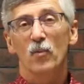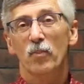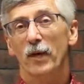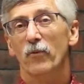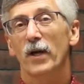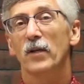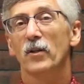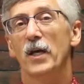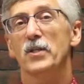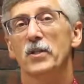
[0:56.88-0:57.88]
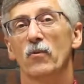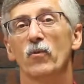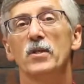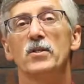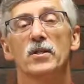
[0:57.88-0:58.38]
By regulation,
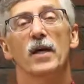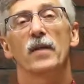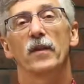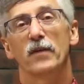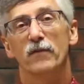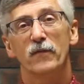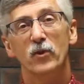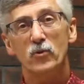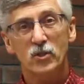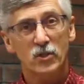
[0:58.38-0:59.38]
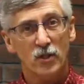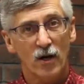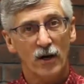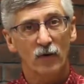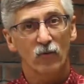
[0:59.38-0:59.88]
we say that if you
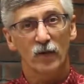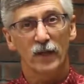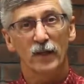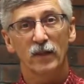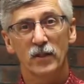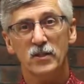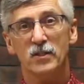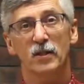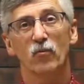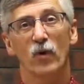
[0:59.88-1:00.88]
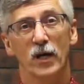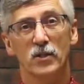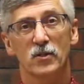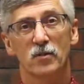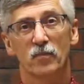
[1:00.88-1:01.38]
start with a listed waste,